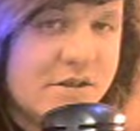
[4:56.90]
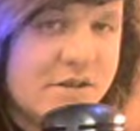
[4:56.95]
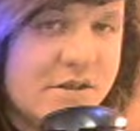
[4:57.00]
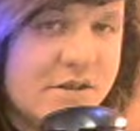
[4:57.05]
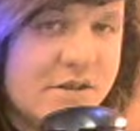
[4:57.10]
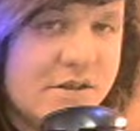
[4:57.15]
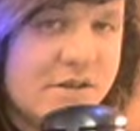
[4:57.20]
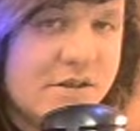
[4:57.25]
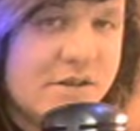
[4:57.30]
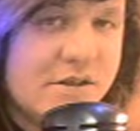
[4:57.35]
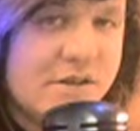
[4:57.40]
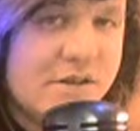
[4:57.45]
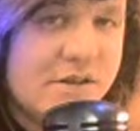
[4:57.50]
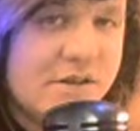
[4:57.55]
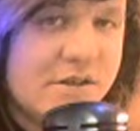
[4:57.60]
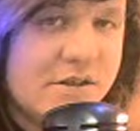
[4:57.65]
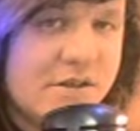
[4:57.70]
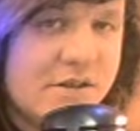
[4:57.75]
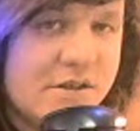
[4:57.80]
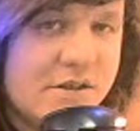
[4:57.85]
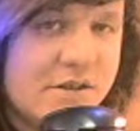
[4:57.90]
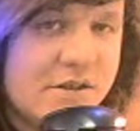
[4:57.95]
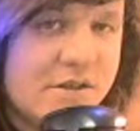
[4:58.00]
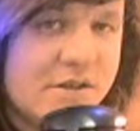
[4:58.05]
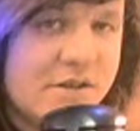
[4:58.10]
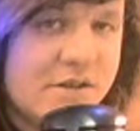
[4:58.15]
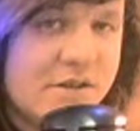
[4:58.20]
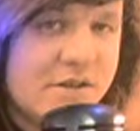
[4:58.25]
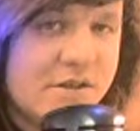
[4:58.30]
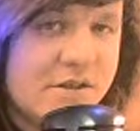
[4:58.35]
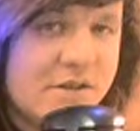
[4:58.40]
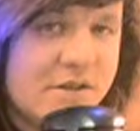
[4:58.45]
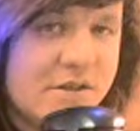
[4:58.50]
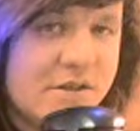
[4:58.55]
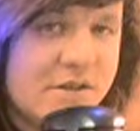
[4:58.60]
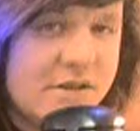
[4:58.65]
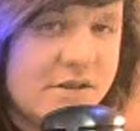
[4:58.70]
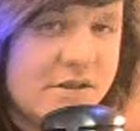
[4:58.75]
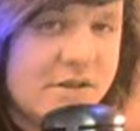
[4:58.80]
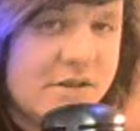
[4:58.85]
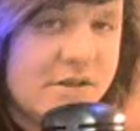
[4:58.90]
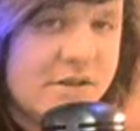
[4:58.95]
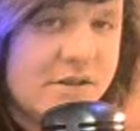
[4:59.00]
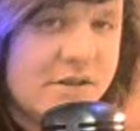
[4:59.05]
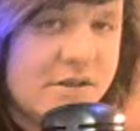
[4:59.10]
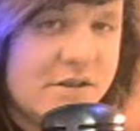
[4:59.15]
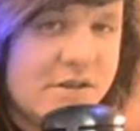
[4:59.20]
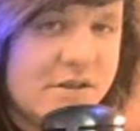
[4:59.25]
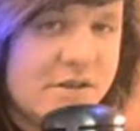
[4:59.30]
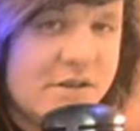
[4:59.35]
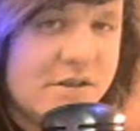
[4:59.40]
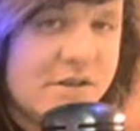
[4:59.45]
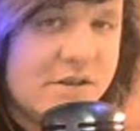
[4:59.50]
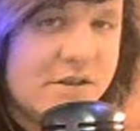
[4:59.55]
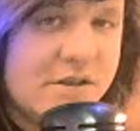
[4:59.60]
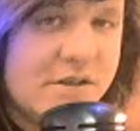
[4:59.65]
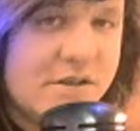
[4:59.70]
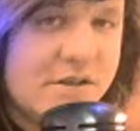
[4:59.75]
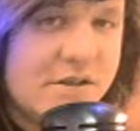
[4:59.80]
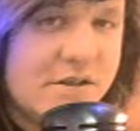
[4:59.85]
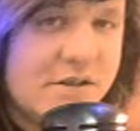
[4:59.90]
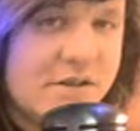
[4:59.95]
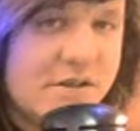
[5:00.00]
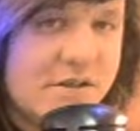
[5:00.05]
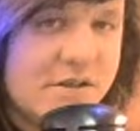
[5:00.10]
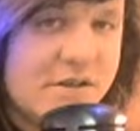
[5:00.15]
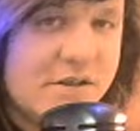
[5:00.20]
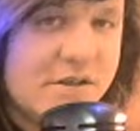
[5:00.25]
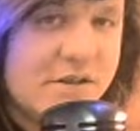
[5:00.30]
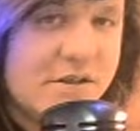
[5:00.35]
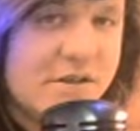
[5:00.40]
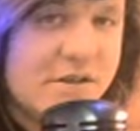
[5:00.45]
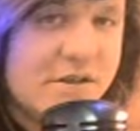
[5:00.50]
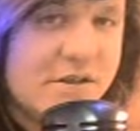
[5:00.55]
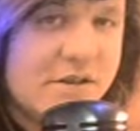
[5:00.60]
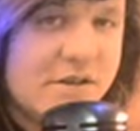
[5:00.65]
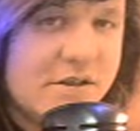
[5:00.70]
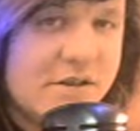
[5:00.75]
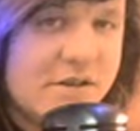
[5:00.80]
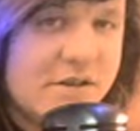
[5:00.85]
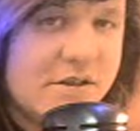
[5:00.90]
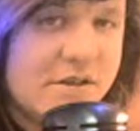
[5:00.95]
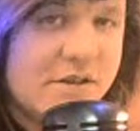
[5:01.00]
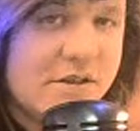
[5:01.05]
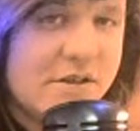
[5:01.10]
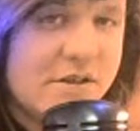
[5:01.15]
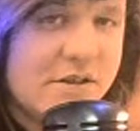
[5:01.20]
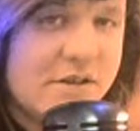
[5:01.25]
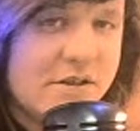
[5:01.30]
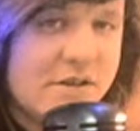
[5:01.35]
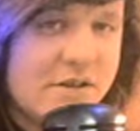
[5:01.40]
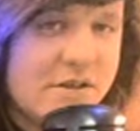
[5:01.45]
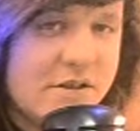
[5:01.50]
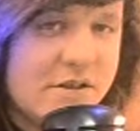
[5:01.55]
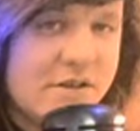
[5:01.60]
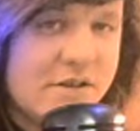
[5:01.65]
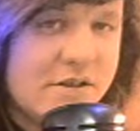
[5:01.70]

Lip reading: (silent)